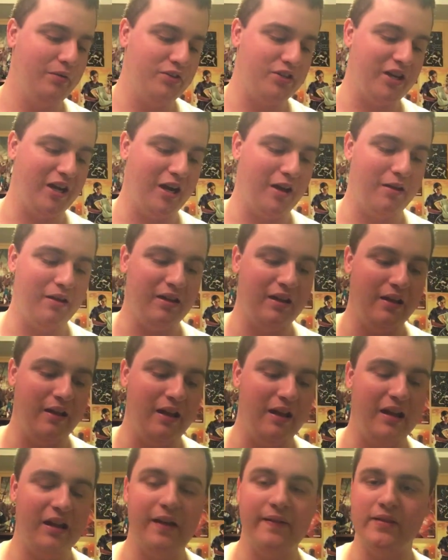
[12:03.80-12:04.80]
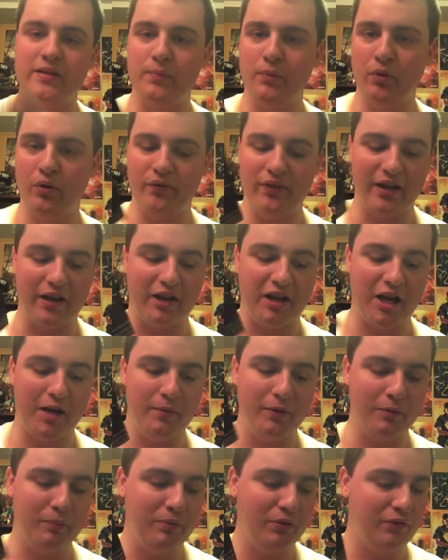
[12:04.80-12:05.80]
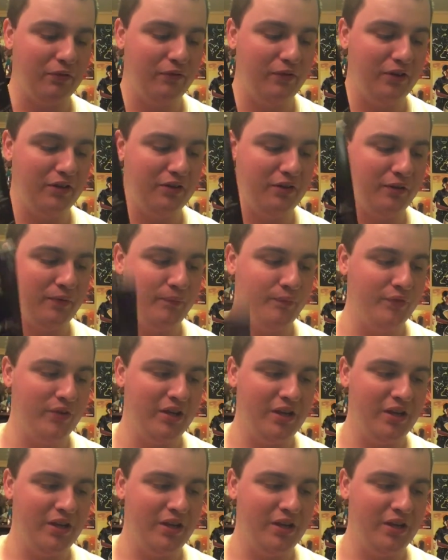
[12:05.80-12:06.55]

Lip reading: which kind of, it gives it more of that comic book feel,